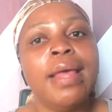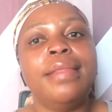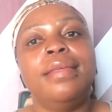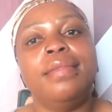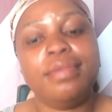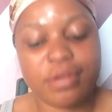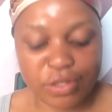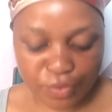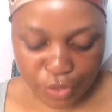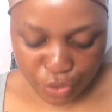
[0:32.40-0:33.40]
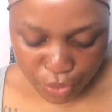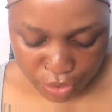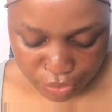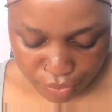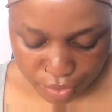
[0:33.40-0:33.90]
then this video
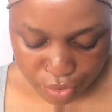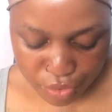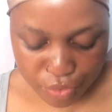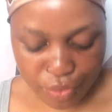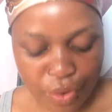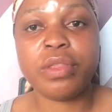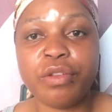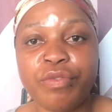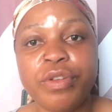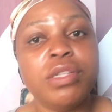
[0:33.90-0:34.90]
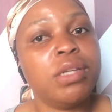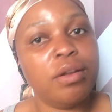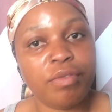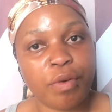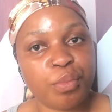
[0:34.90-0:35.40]
is for you. The first
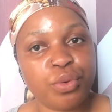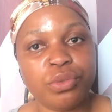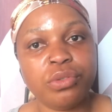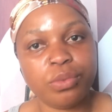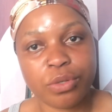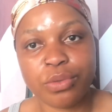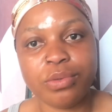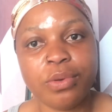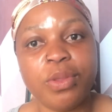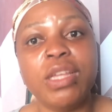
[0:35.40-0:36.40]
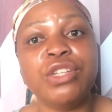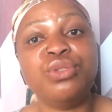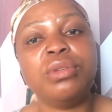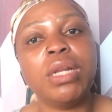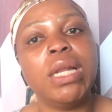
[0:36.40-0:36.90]
and foremost, we do know that
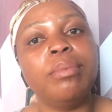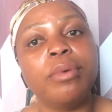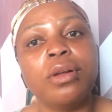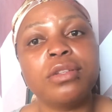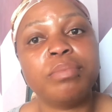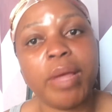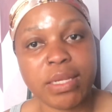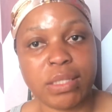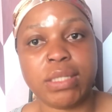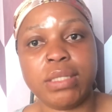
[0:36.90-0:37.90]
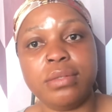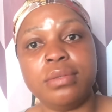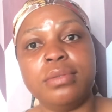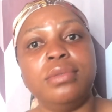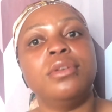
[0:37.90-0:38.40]
you need lip gloss base
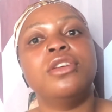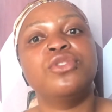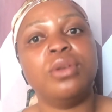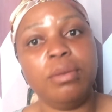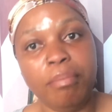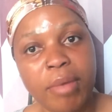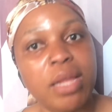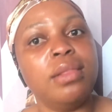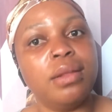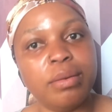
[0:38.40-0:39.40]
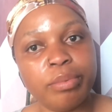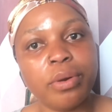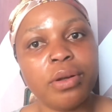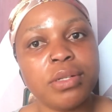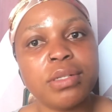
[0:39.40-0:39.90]
to actually make the lip
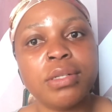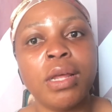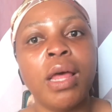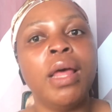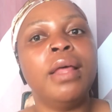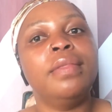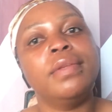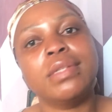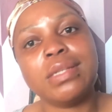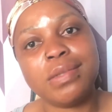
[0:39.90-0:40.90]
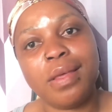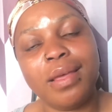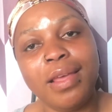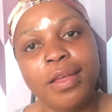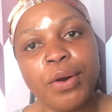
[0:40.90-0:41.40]
gloss. This is the
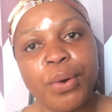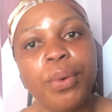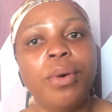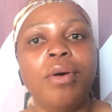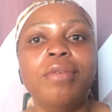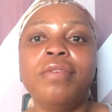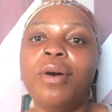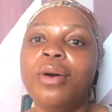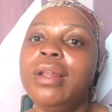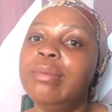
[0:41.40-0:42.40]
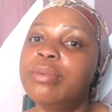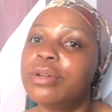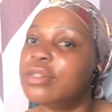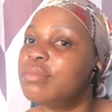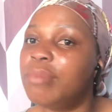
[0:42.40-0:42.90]
hero of all lip
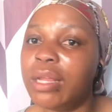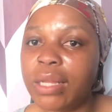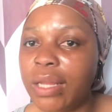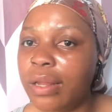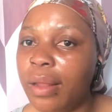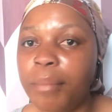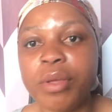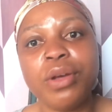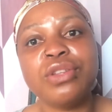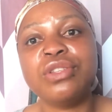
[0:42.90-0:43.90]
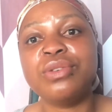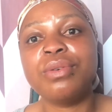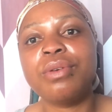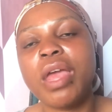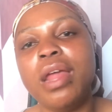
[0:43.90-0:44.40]
gloss making, because you
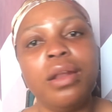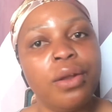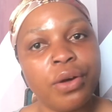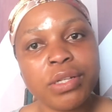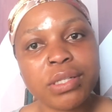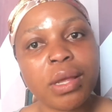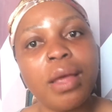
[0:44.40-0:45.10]
cannot